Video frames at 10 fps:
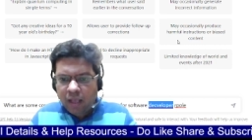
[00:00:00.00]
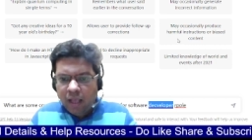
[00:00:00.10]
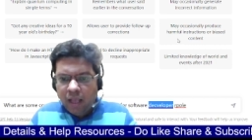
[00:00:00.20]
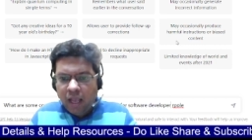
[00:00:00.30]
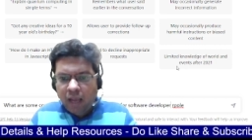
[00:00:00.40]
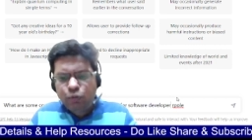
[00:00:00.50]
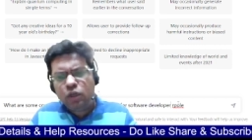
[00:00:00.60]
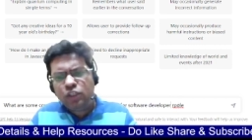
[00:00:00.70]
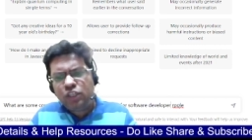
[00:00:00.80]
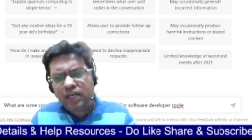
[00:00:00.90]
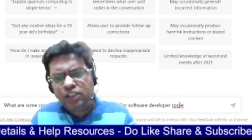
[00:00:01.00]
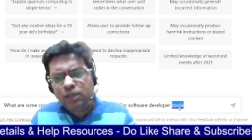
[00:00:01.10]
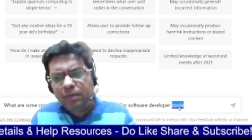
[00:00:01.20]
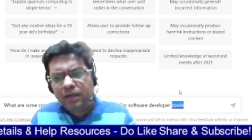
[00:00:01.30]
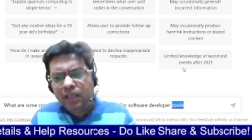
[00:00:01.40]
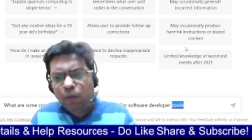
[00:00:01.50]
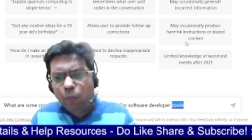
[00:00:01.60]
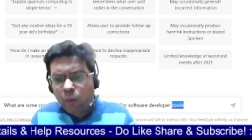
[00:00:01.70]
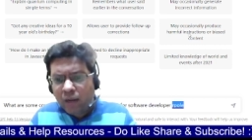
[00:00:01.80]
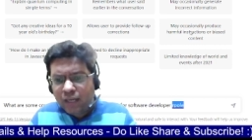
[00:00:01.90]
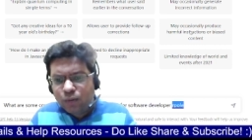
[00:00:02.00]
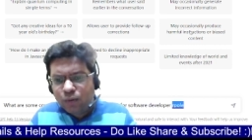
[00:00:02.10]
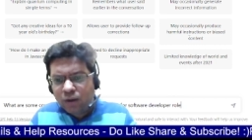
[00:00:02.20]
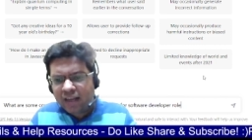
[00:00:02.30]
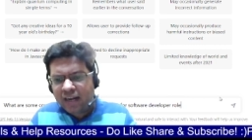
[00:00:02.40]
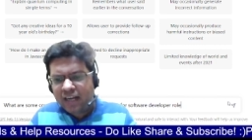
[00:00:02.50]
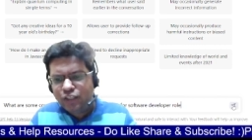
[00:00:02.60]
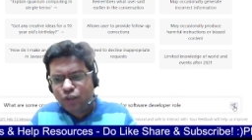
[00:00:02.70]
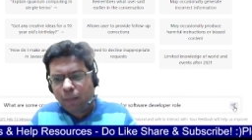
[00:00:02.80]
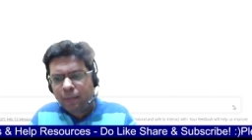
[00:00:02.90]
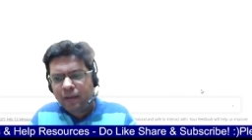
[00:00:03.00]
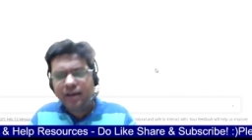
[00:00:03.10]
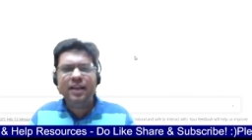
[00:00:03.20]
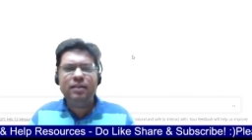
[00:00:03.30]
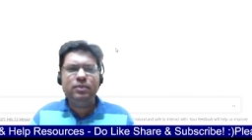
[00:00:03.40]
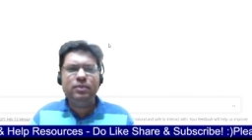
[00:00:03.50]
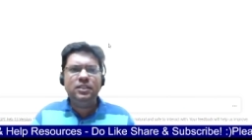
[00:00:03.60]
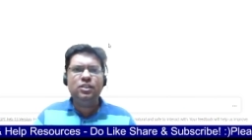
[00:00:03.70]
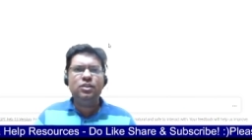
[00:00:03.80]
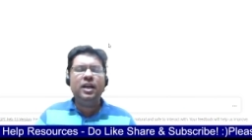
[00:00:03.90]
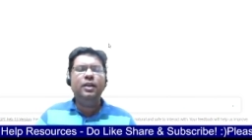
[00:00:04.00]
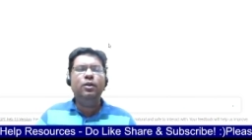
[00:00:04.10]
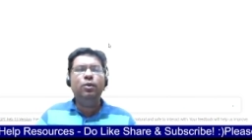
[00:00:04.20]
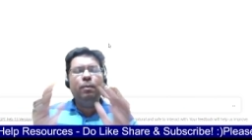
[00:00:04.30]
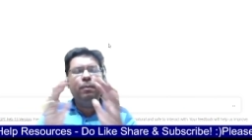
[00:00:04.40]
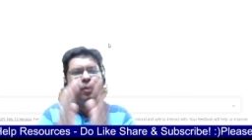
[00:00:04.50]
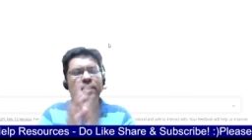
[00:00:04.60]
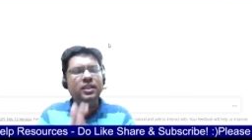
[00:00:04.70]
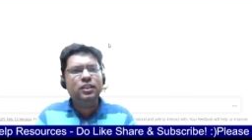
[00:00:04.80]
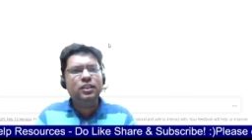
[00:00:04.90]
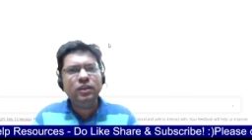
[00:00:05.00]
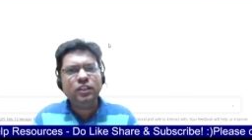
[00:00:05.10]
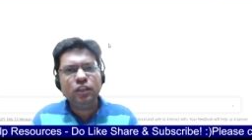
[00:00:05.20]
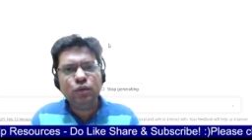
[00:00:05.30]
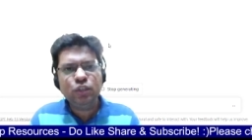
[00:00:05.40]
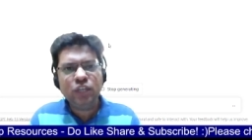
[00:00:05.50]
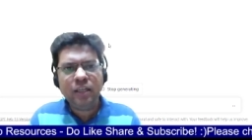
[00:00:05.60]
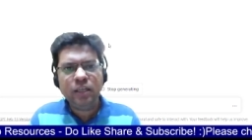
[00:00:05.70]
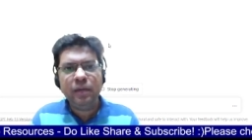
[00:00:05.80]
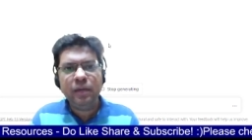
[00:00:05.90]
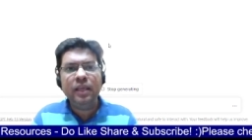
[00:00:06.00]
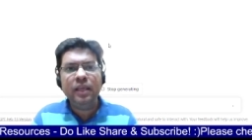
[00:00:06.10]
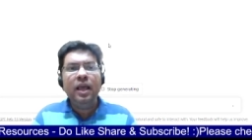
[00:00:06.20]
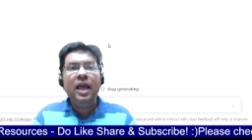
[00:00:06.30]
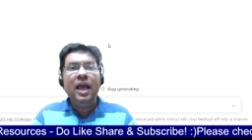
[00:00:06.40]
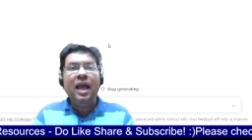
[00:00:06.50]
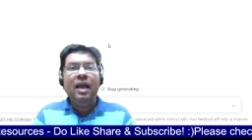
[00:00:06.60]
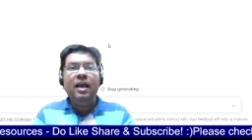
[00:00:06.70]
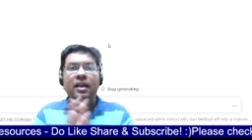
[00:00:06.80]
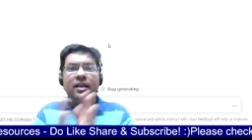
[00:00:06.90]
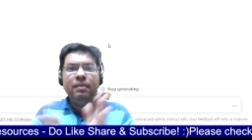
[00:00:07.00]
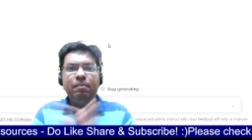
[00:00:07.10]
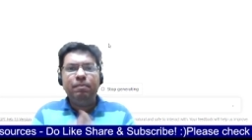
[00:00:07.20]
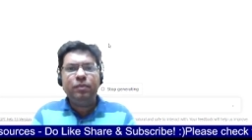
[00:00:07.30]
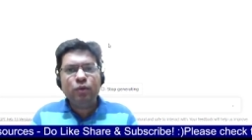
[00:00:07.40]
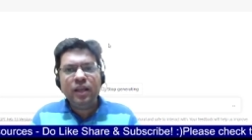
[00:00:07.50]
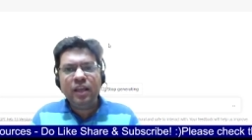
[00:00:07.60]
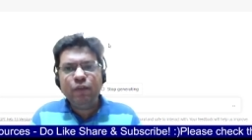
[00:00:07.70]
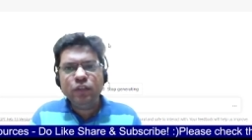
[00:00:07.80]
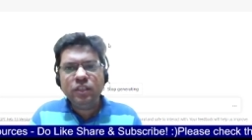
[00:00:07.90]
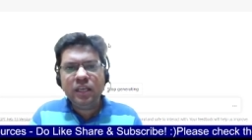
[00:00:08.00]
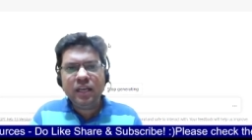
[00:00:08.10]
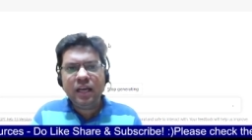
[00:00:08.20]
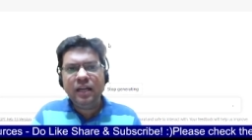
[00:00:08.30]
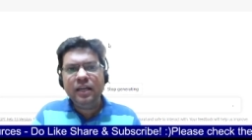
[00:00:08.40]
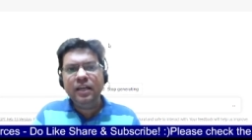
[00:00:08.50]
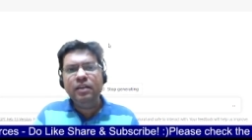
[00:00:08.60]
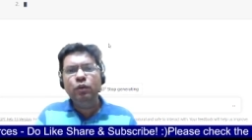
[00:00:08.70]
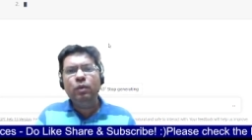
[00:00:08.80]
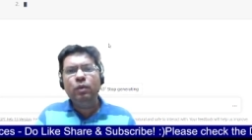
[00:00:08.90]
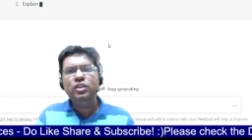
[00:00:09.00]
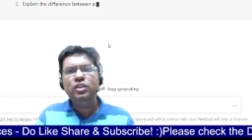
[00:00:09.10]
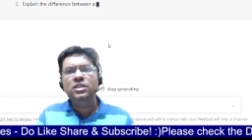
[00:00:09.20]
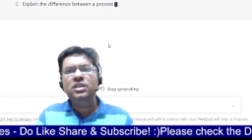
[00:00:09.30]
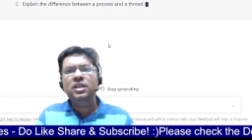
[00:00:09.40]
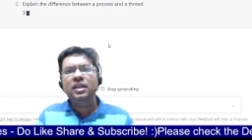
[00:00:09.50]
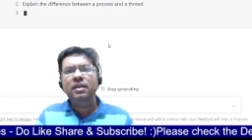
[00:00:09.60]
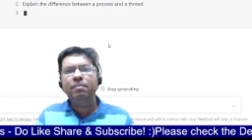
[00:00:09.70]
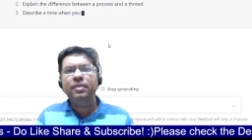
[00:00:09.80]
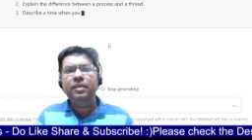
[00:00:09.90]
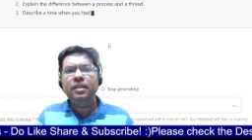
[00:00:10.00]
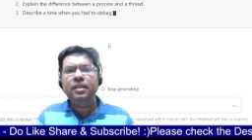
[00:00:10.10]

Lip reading: I'm sure ChatGPT will do a great job here. Let me just try to put this question to ChatGPT. Today, if you see current interview questions, they